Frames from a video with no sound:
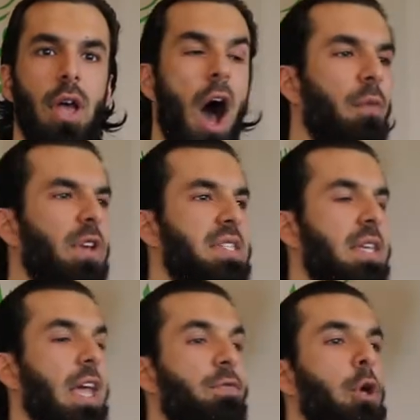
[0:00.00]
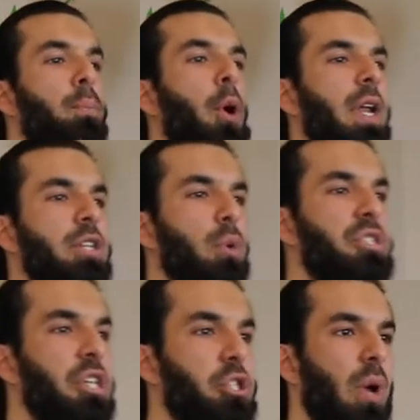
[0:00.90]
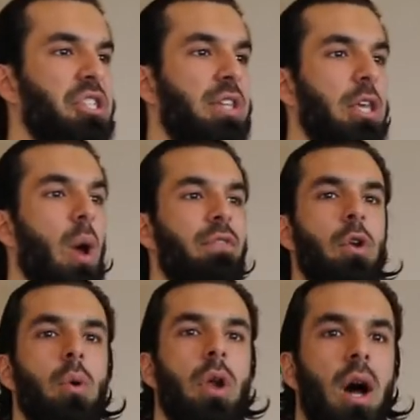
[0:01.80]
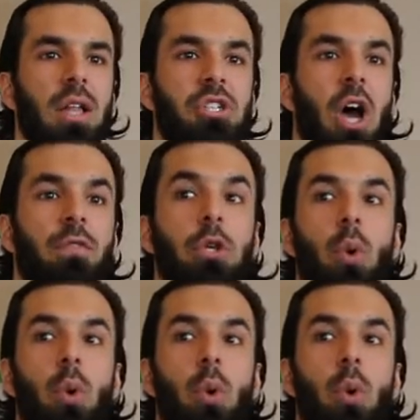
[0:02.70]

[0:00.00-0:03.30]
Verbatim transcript: Obviously, if you're put into a situation that you have no knowledge of,